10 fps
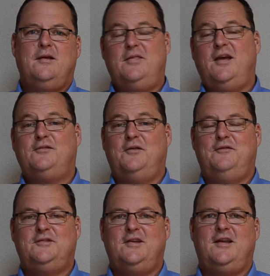Thanks for
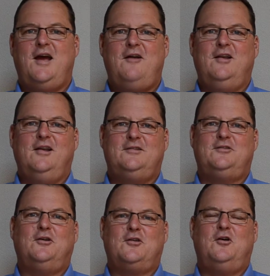visiting
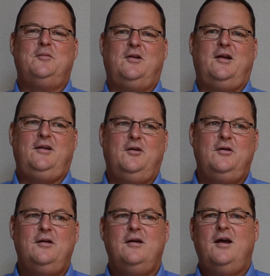harryleese.com.au,